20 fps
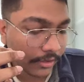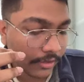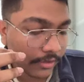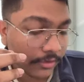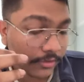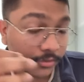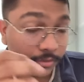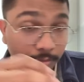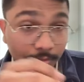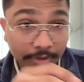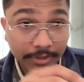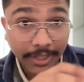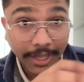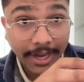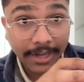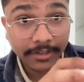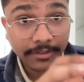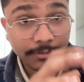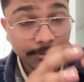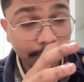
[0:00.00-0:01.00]
so
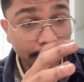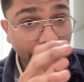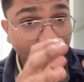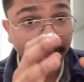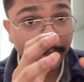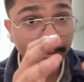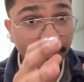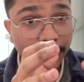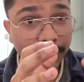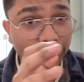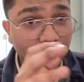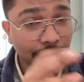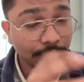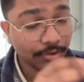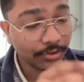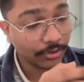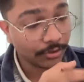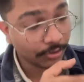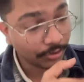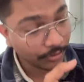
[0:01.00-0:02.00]
that much huge
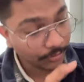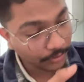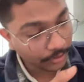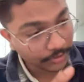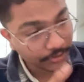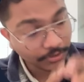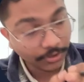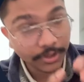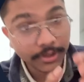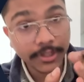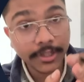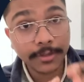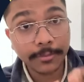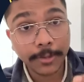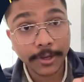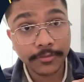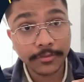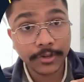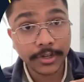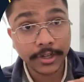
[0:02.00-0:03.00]
load was on there. My
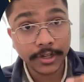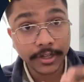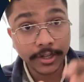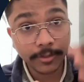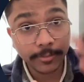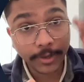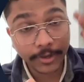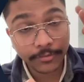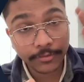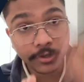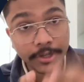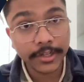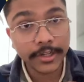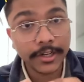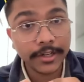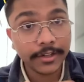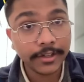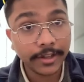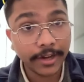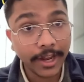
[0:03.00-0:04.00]
front
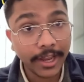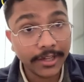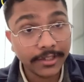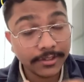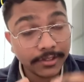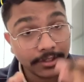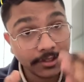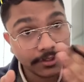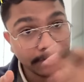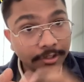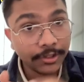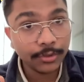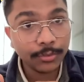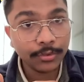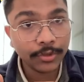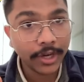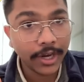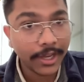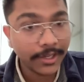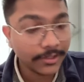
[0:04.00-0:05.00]
end crashed, the EC2
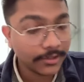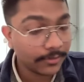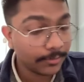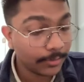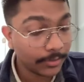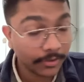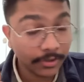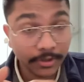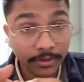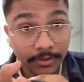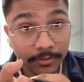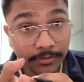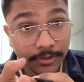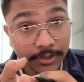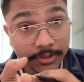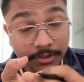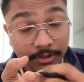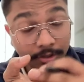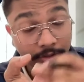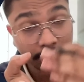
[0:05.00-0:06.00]
crashed,
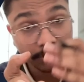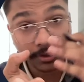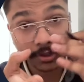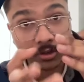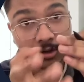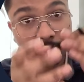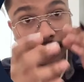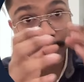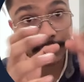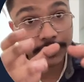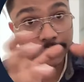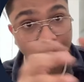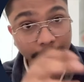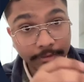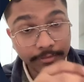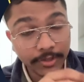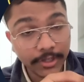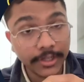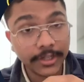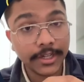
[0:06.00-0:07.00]
which on which my
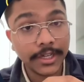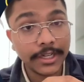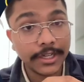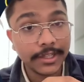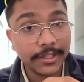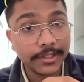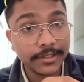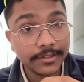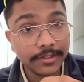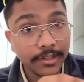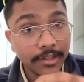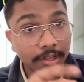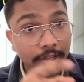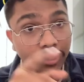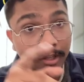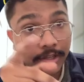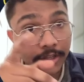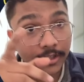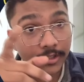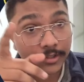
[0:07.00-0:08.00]
front end is.
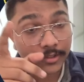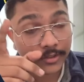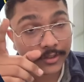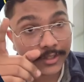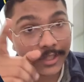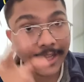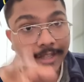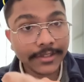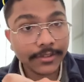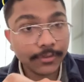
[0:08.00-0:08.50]
That's